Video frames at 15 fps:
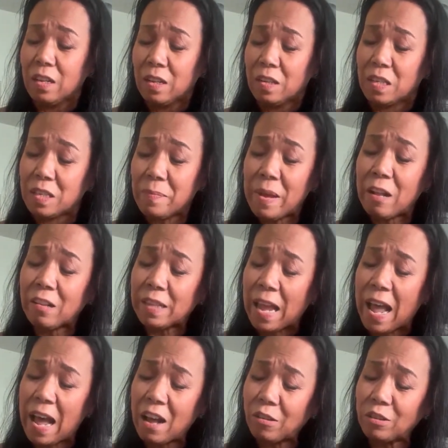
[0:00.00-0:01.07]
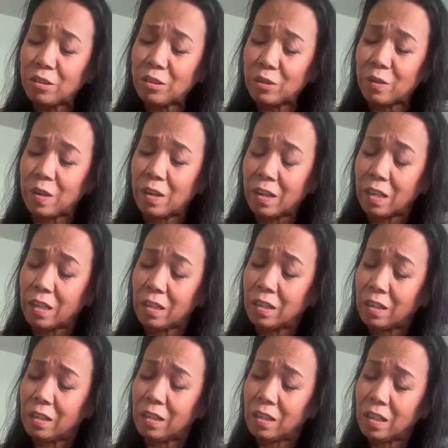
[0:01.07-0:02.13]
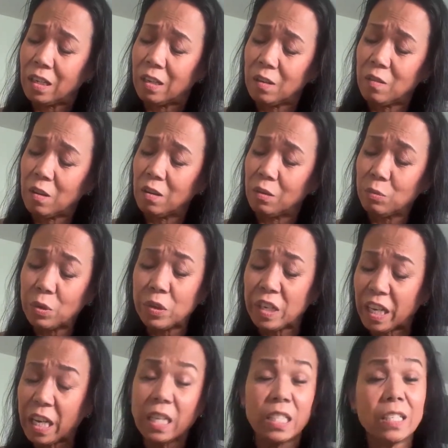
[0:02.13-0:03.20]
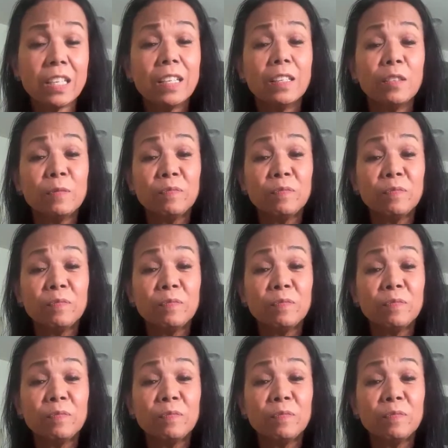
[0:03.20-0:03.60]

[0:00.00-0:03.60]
smell the house or ruin the kitchen.